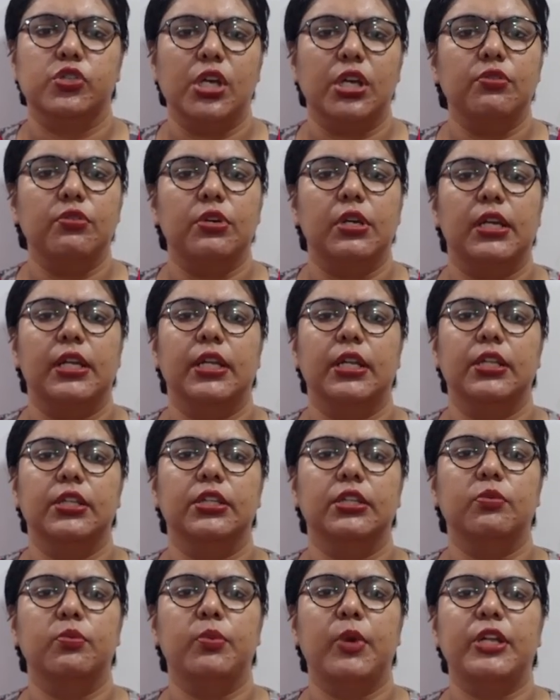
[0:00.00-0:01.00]
Generally,
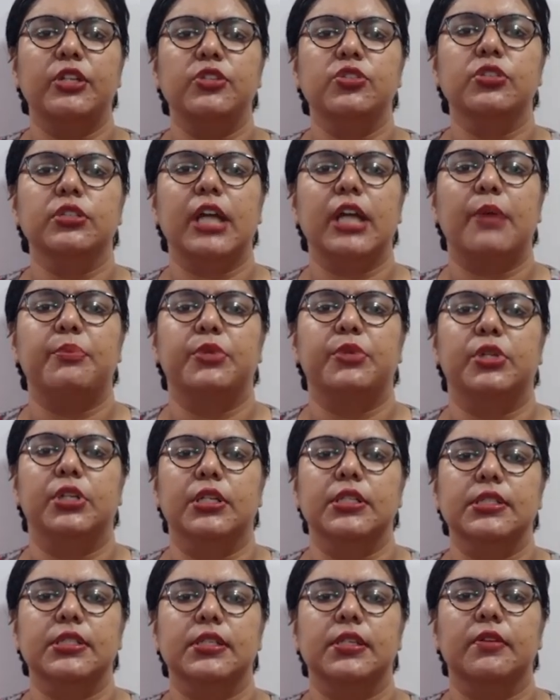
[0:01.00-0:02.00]
the venture
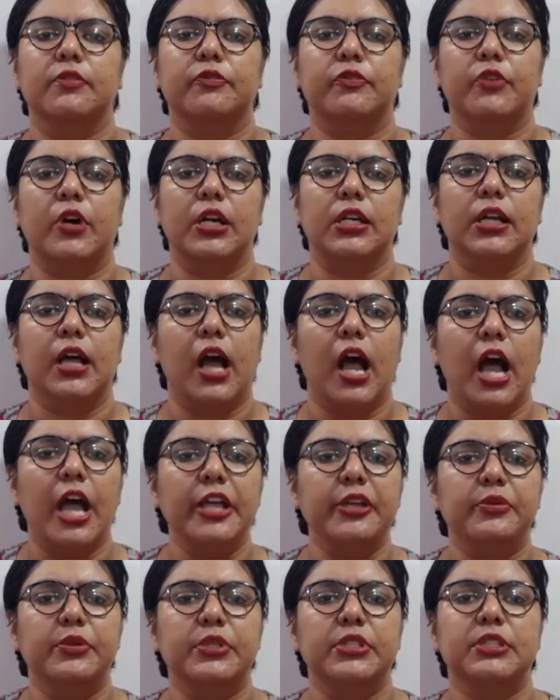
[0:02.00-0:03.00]
capitalists fund
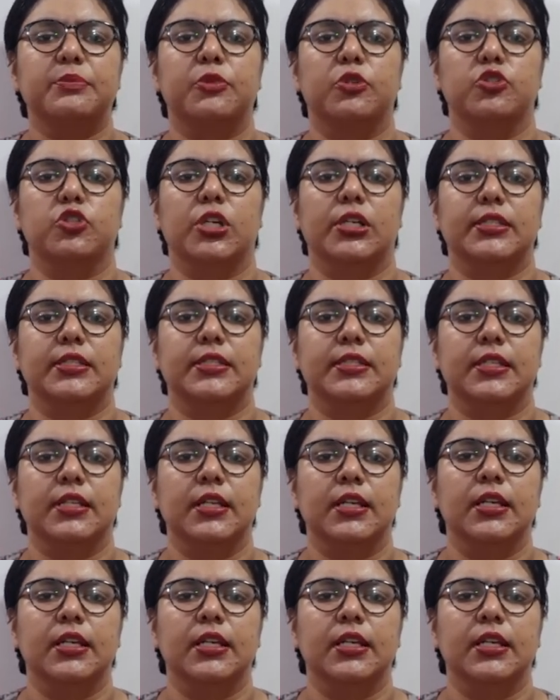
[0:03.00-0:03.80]
high risk projects.